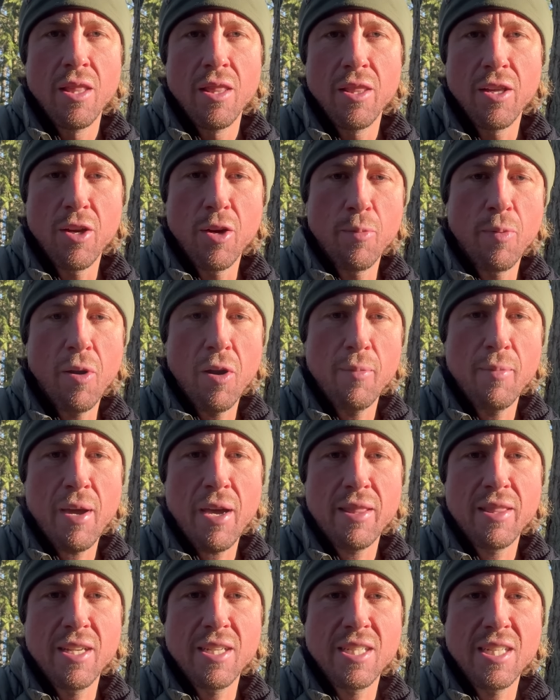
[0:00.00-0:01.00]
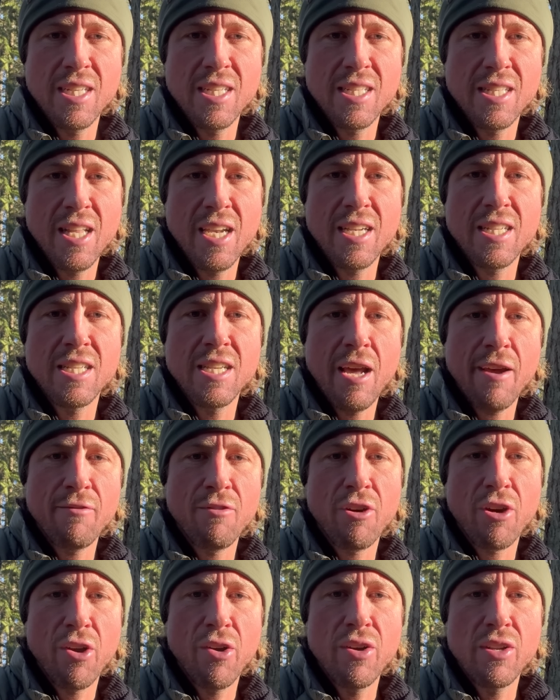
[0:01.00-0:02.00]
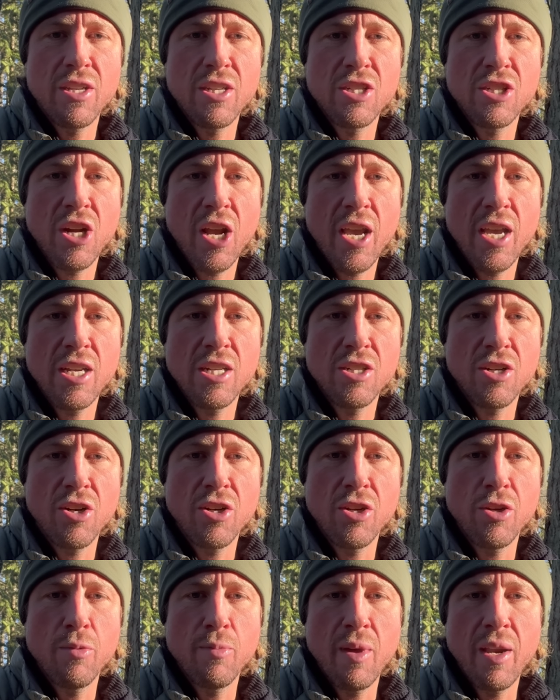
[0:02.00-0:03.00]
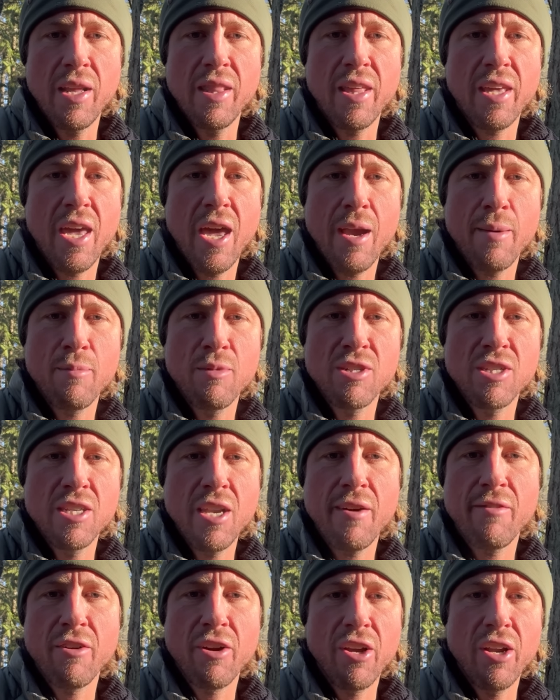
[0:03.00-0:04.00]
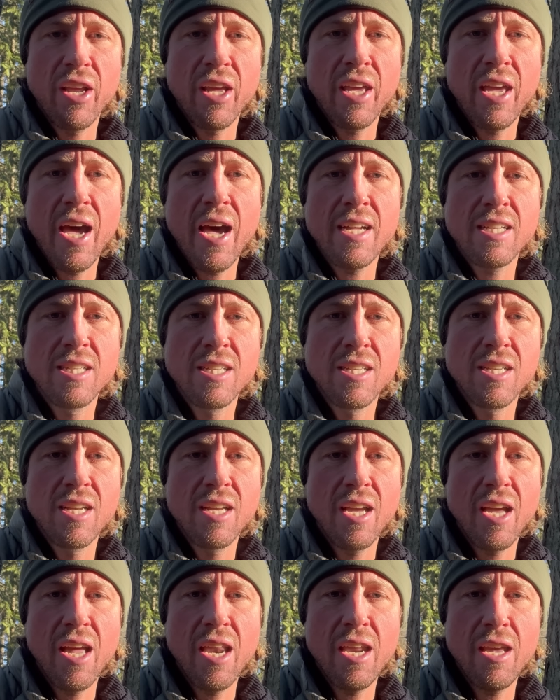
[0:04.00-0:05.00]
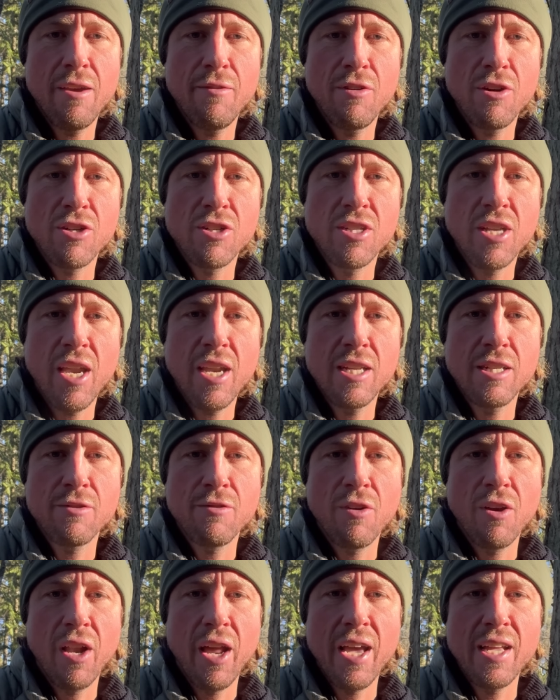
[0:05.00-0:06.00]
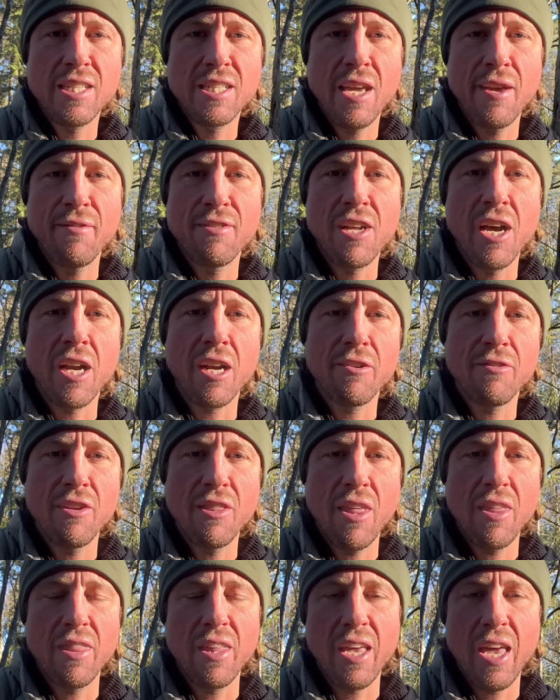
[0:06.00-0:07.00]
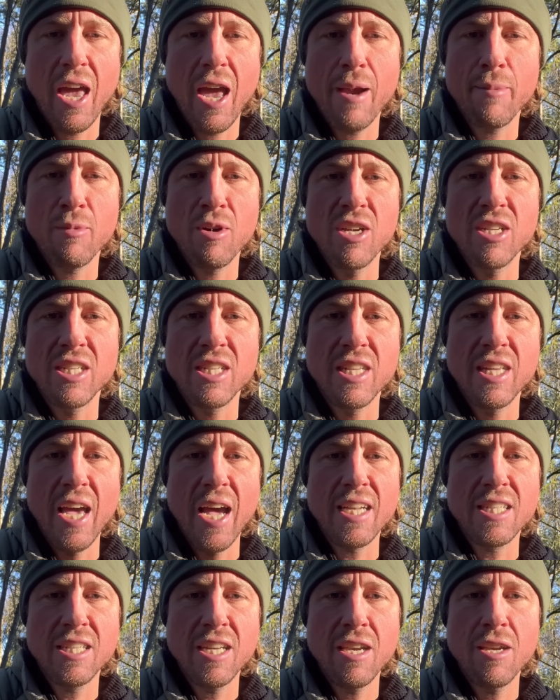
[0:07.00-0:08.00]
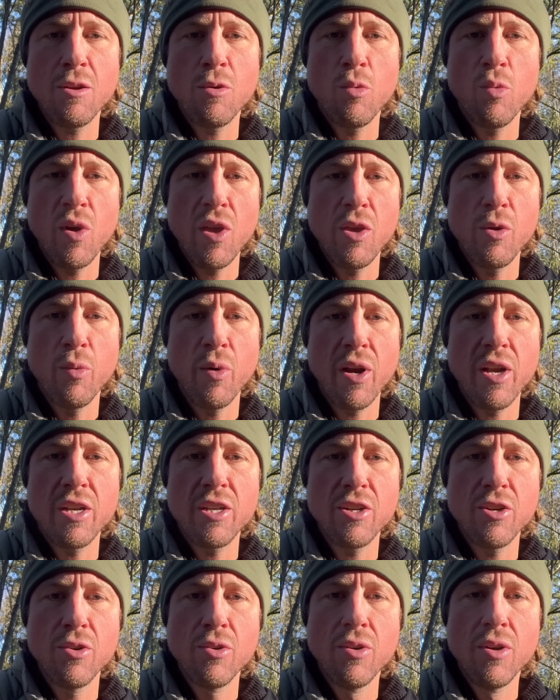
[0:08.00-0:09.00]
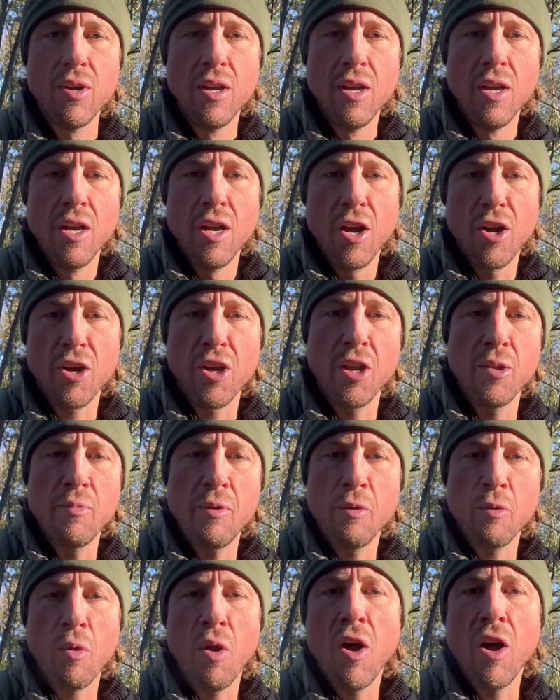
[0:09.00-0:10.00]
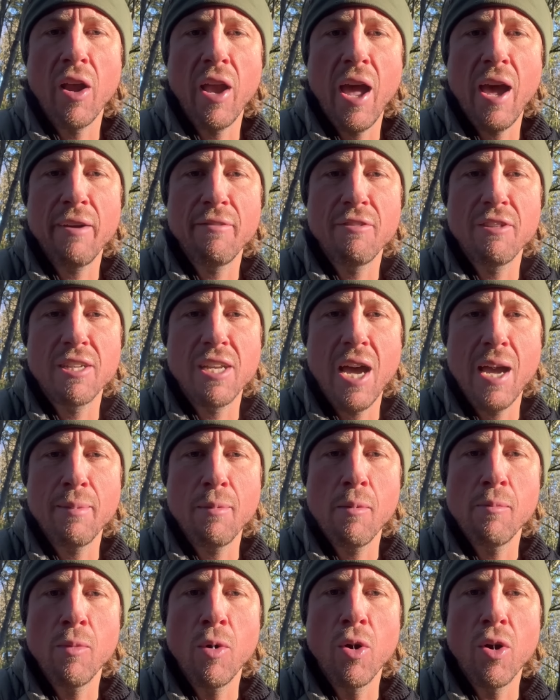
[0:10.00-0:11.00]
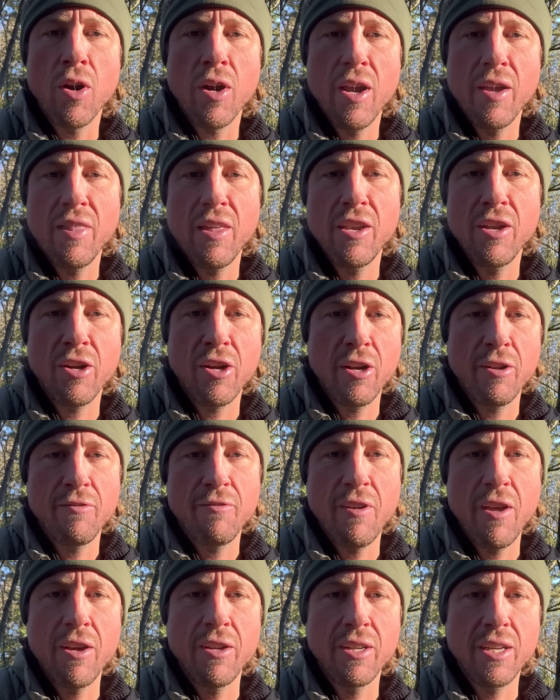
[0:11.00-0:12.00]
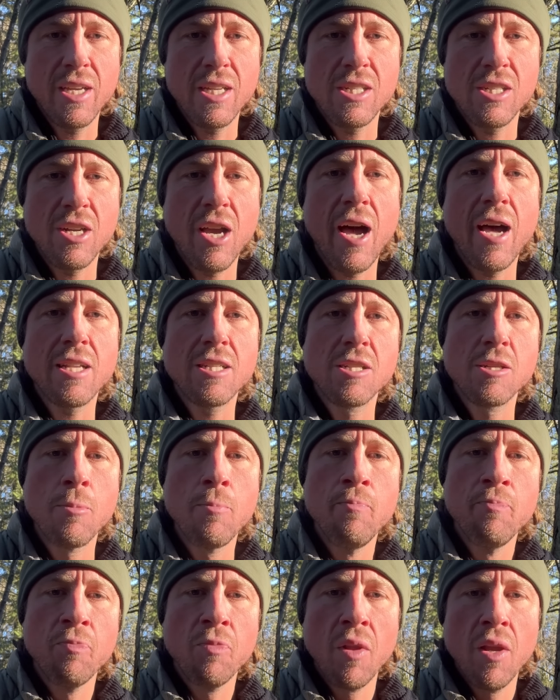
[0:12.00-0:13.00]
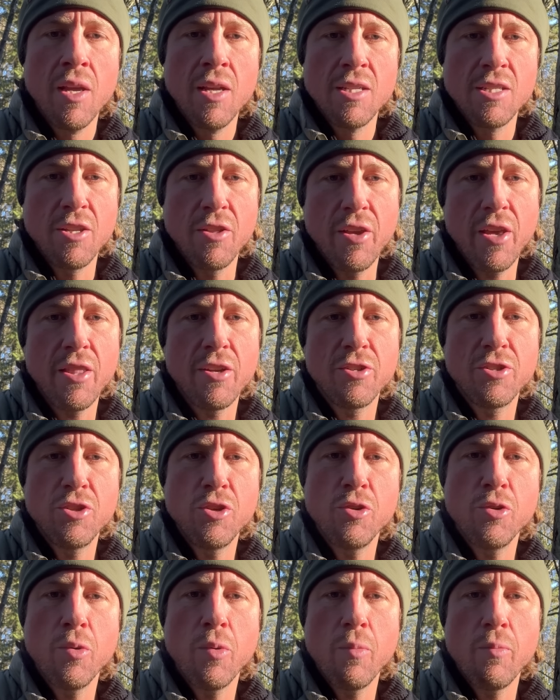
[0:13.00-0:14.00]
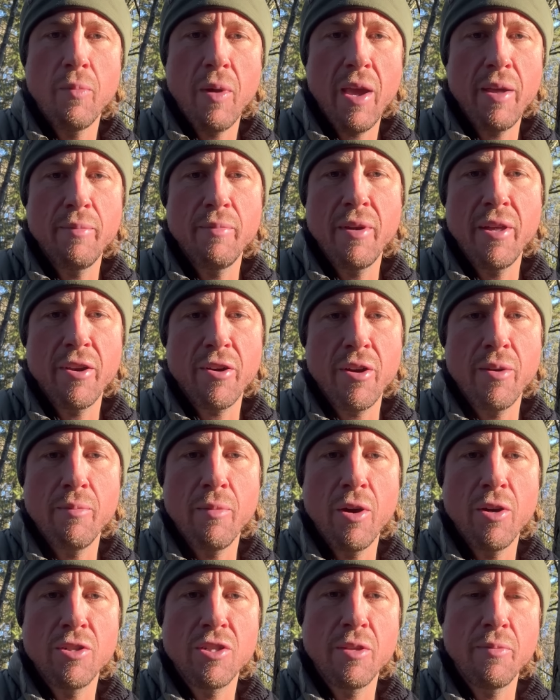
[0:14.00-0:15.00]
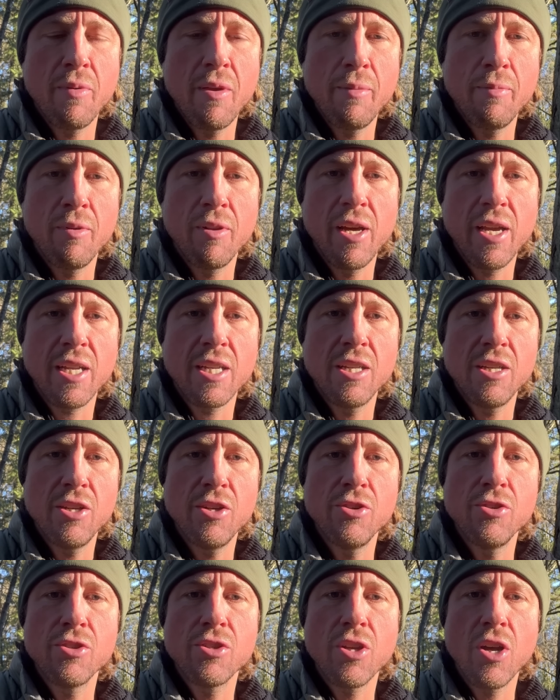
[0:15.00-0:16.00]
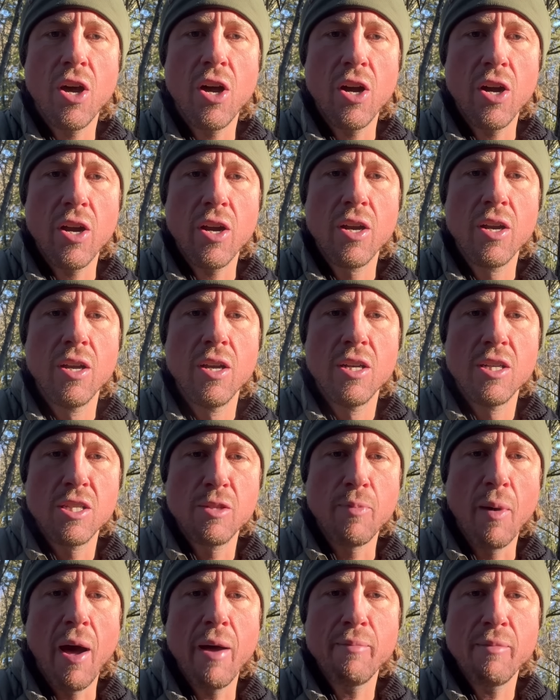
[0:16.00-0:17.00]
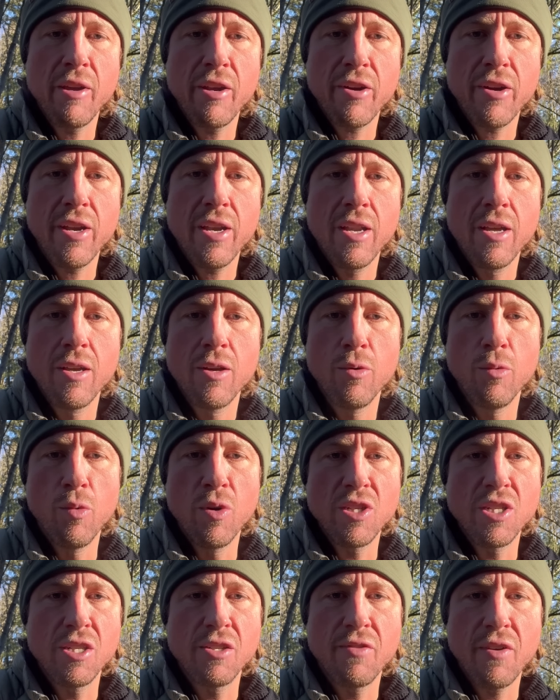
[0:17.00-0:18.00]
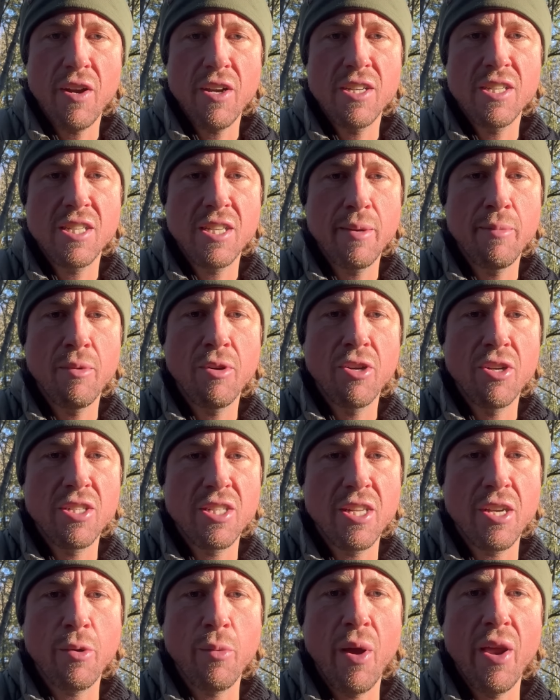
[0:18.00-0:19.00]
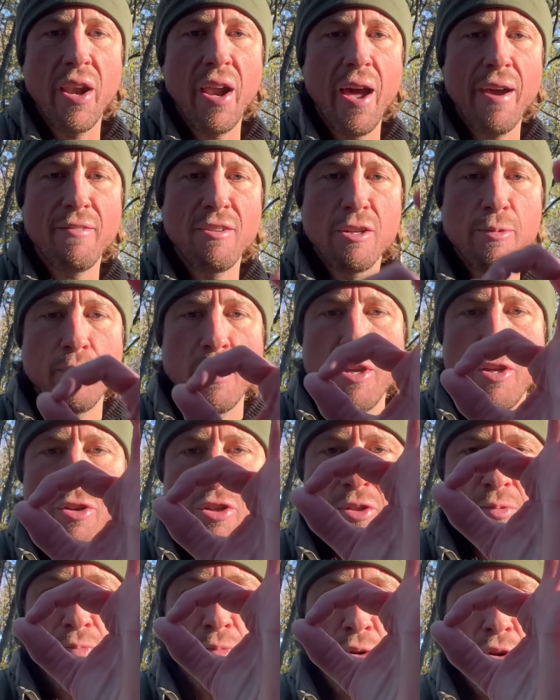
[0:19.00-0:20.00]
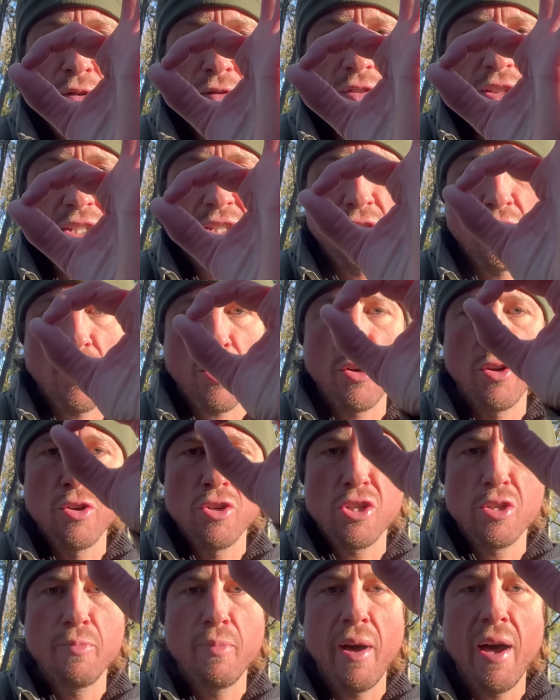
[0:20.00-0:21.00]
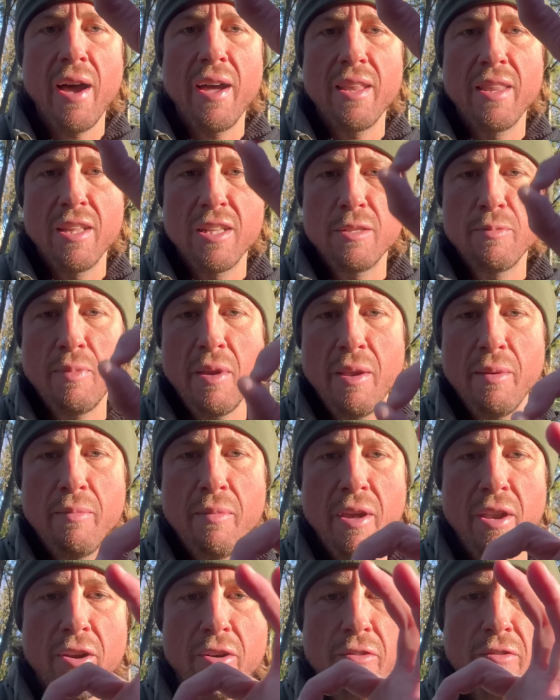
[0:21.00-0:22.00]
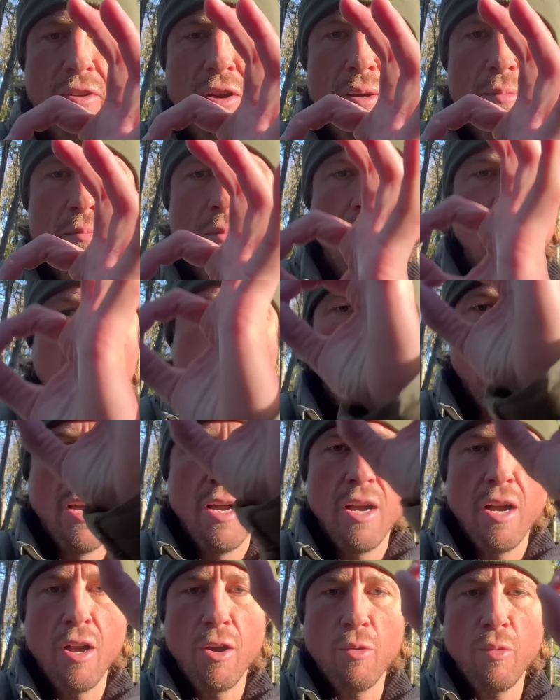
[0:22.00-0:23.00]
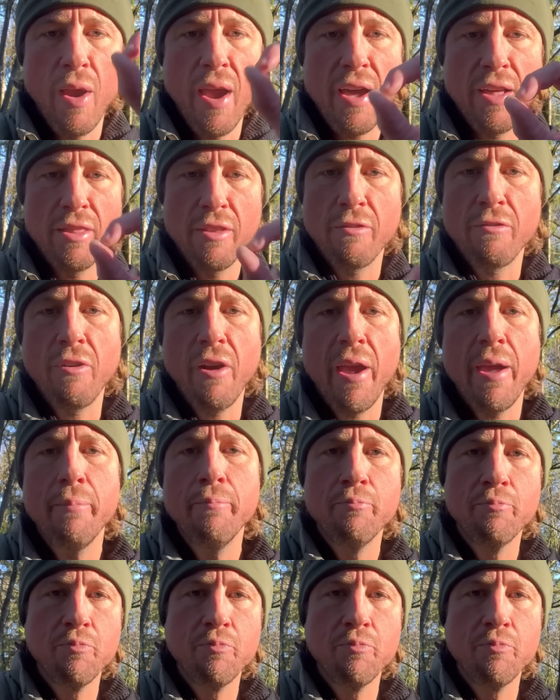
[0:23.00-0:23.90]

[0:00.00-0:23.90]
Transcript: The good part about this is that it's never going to change on you, meaning the camera's never going to guess. Any of your settings for landscape photography that the camera is guessing what you want to do are going to be wrong half the time or more, and then you're going to fail to get shots. So the other two main metering modes that people like to use are spot metering, which is very similar to center weighted average, but you just move the circle or spot that's being metered from around the frame.